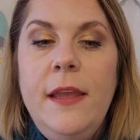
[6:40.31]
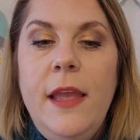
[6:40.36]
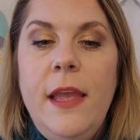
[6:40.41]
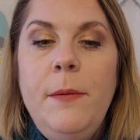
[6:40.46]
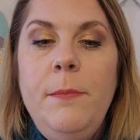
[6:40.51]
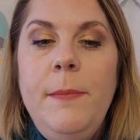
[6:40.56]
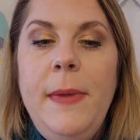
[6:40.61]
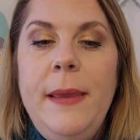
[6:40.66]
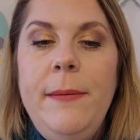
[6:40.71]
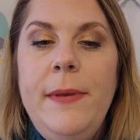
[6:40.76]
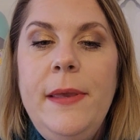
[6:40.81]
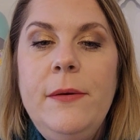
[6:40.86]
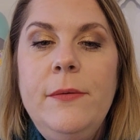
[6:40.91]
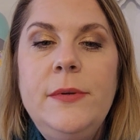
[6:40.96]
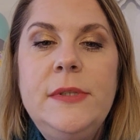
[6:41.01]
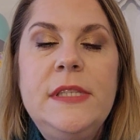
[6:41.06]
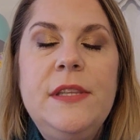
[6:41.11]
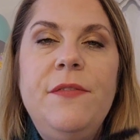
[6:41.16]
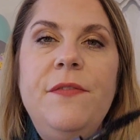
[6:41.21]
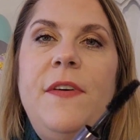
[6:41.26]
and maybe it
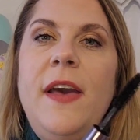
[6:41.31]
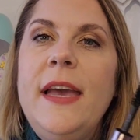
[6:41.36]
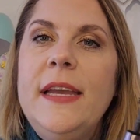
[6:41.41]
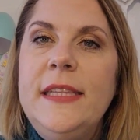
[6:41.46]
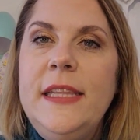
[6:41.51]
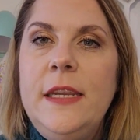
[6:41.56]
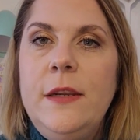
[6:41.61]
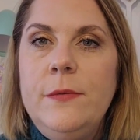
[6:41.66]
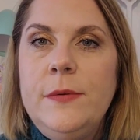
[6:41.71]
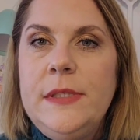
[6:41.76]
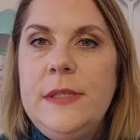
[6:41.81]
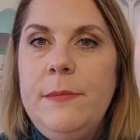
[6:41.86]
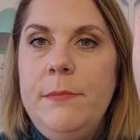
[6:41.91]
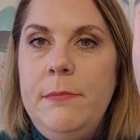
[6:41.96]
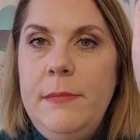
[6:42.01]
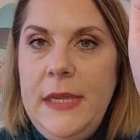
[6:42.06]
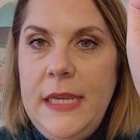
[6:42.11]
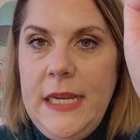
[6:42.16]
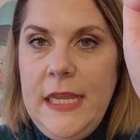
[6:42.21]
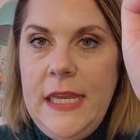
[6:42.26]
was the fact that it was a
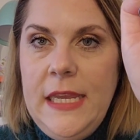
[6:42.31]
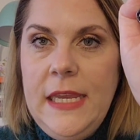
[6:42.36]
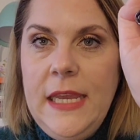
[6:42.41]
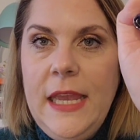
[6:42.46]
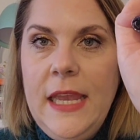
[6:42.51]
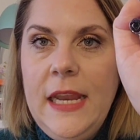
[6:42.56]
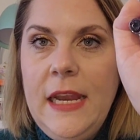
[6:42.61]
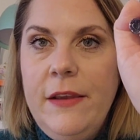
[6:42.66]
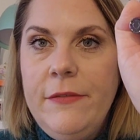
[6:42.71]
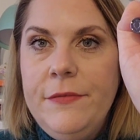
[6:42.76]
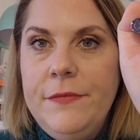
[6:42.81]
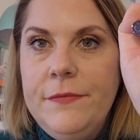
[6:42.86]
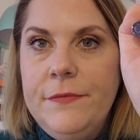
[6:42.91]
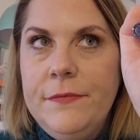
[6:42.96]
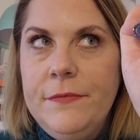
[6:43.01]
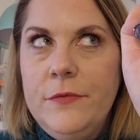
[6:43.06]
mini and I've